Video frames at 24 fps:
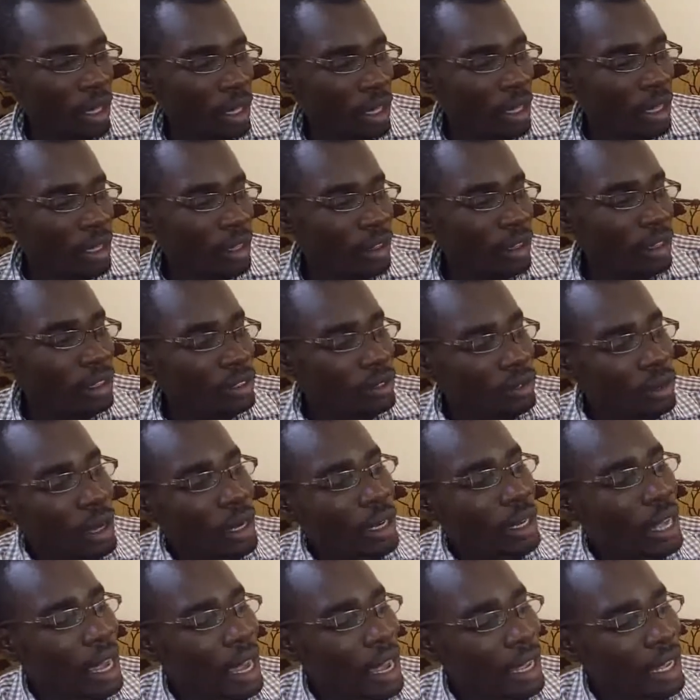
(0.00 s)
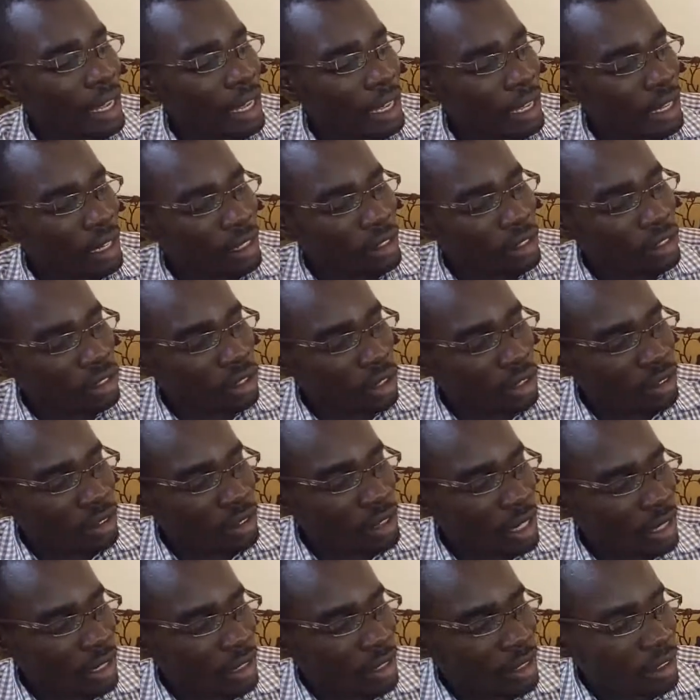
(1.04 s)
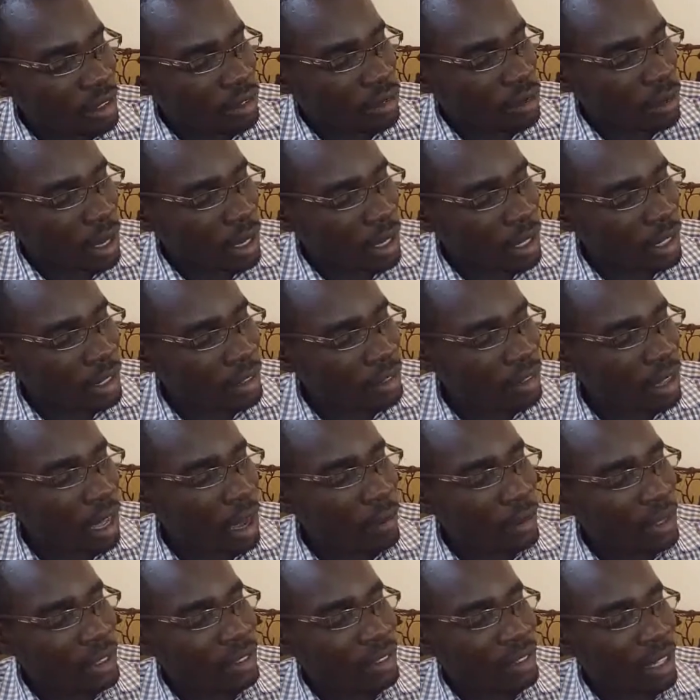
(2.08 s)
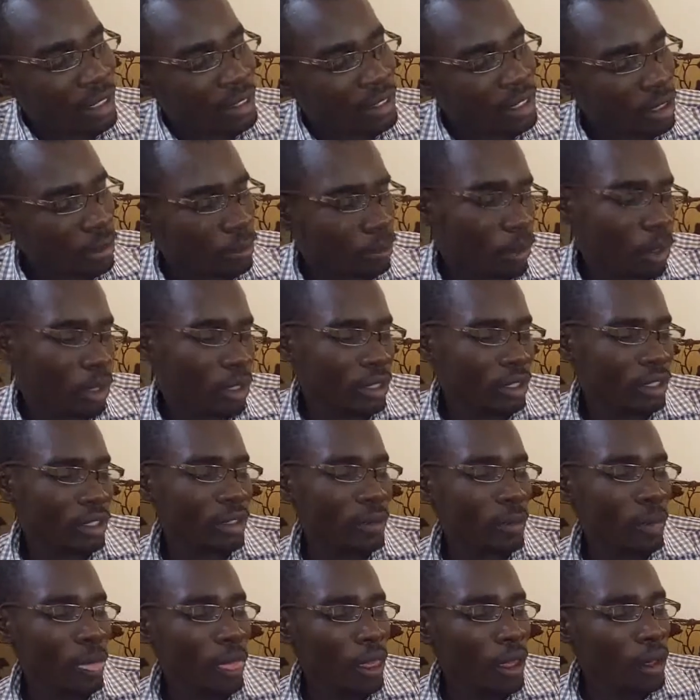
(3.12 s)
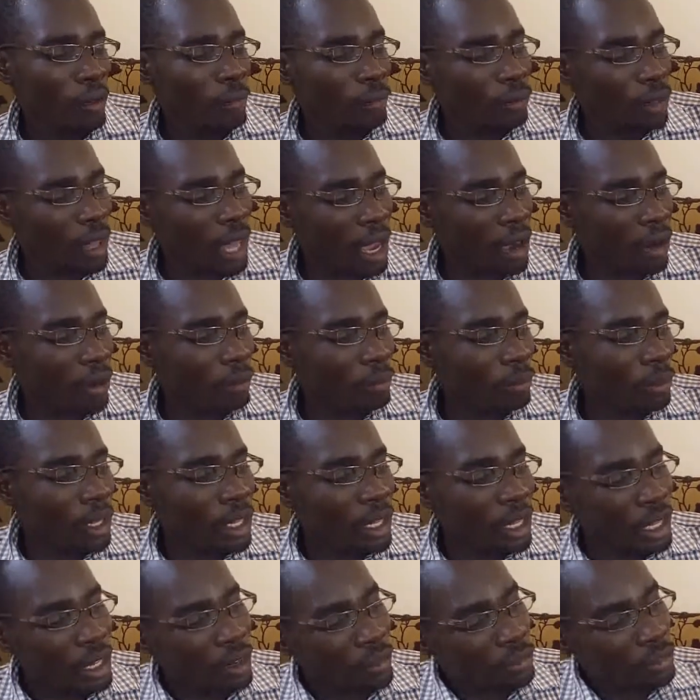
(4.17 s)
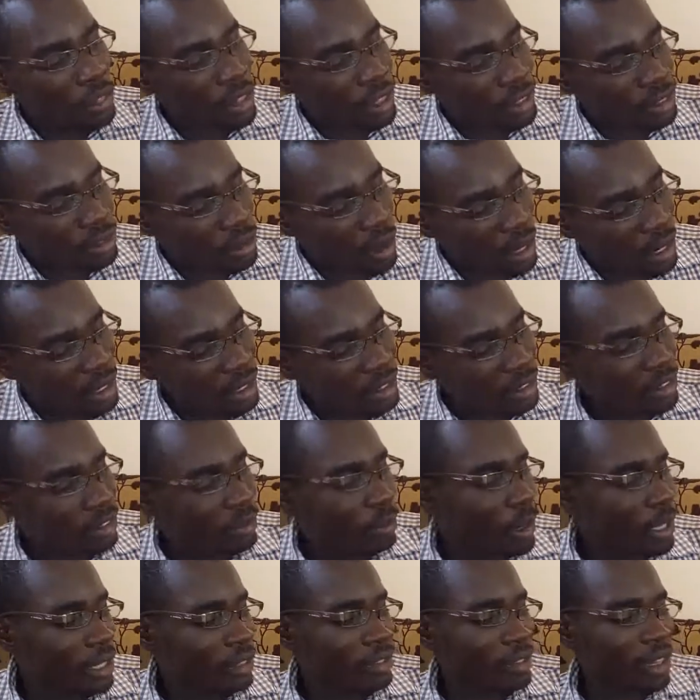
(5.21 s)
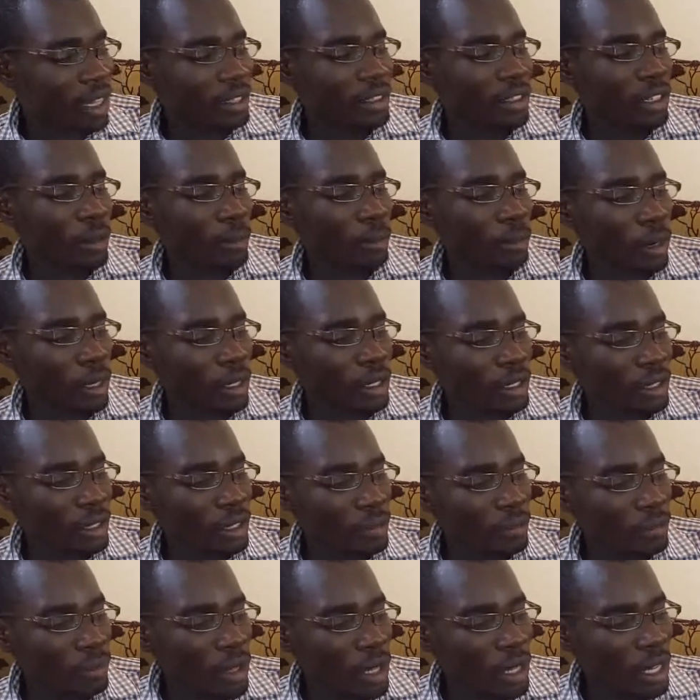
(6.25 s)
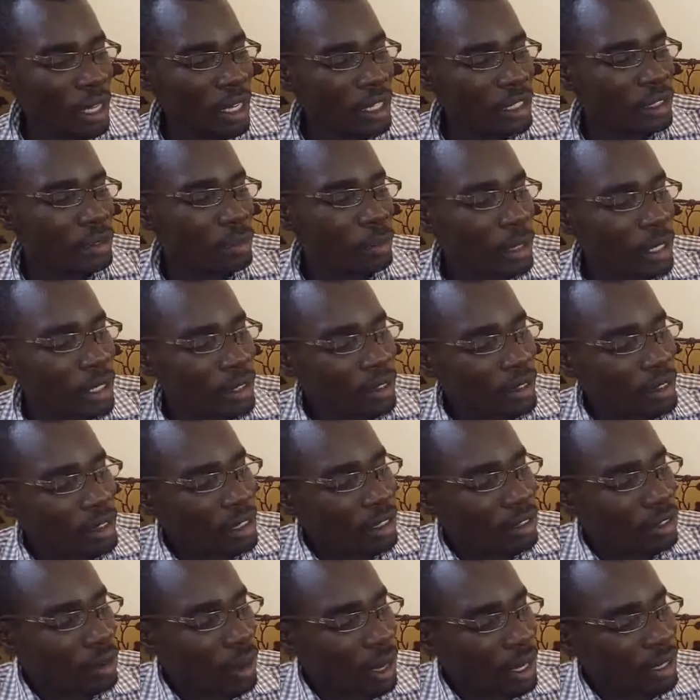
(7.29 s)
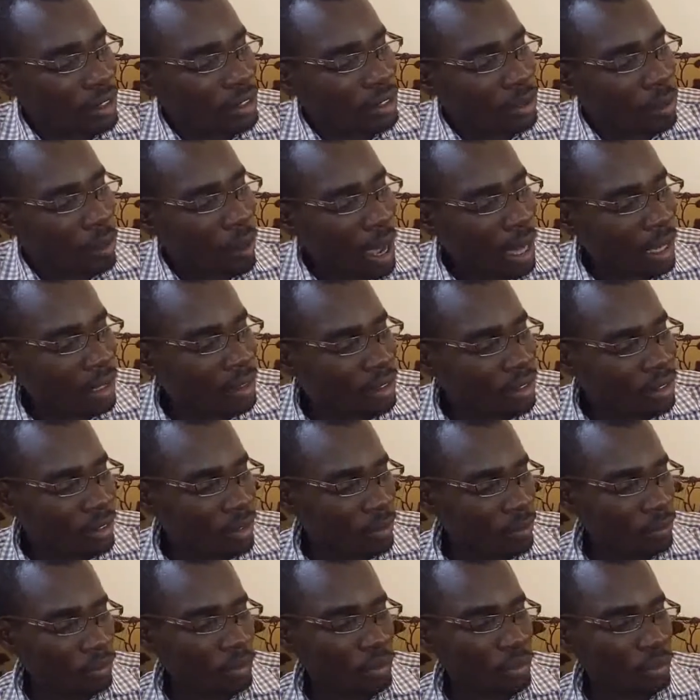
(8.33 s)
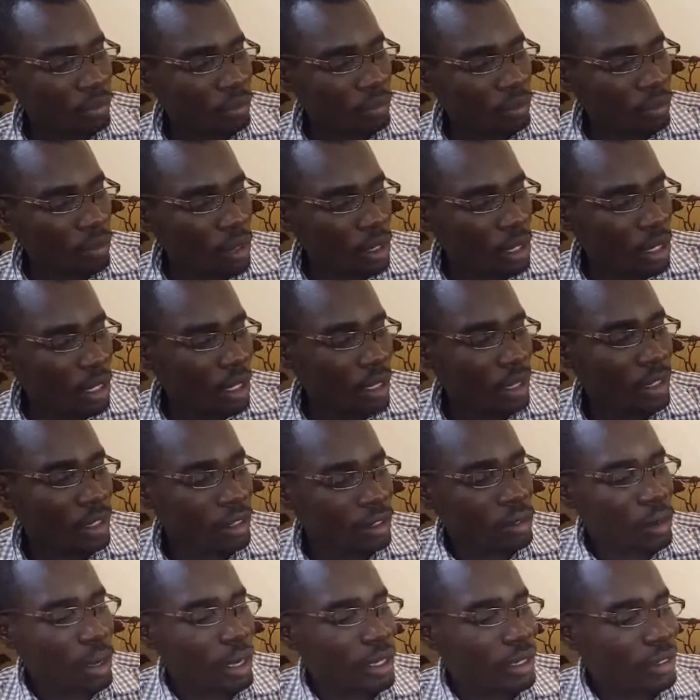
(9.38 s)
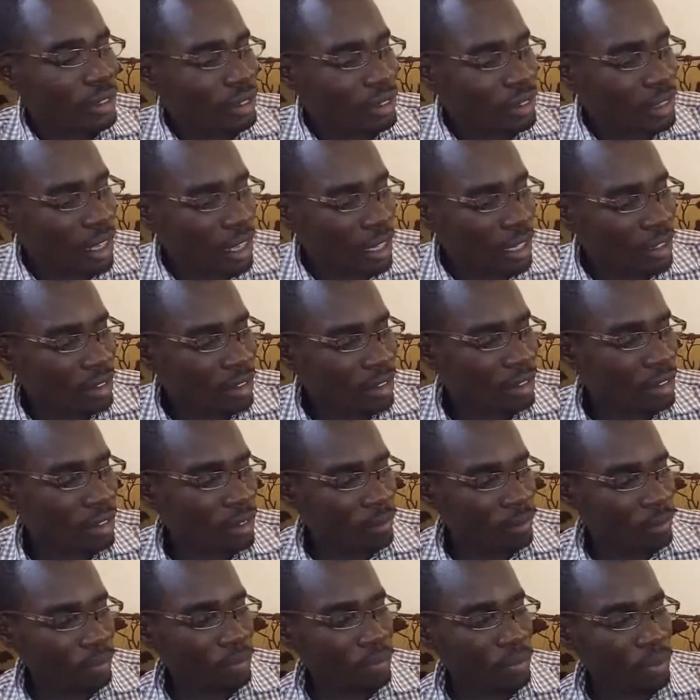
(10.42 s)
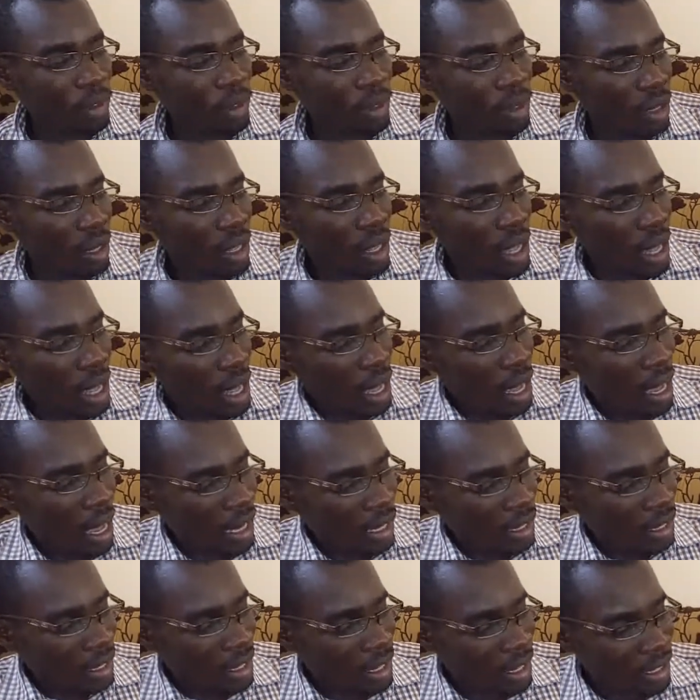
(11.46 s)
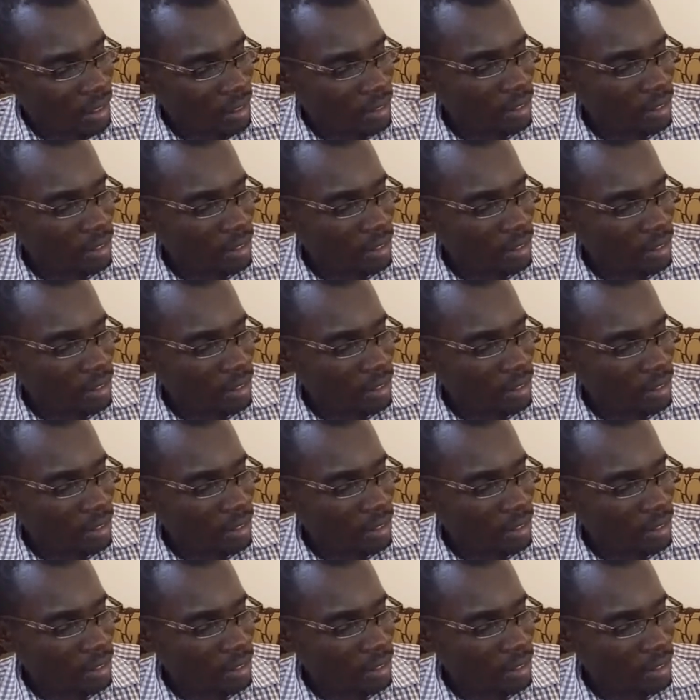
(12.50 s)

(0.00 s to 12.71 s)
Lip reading: This one, it shows that this one is our starting point. Now, if this one is my starting point, it means this one is ones, this one is tens, hundreds,